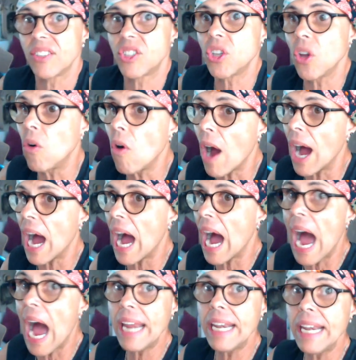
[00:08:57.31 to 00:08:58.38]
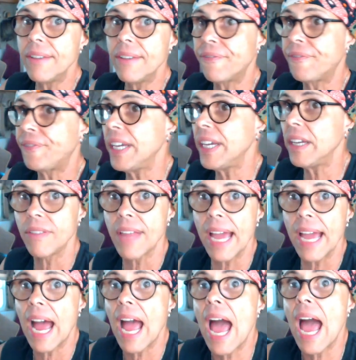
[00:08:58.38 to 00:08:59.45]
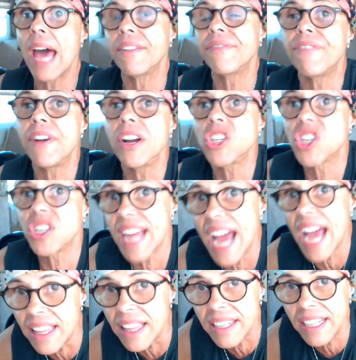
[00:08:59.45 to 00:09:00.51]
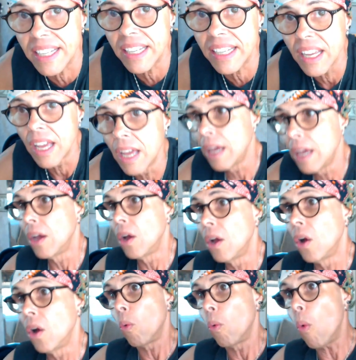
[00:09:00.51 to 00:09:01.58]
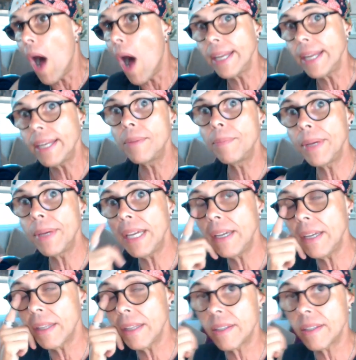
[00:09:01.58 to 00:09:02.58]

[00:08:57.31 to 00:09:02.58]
So I didn't feel like I had a functionality wanting to be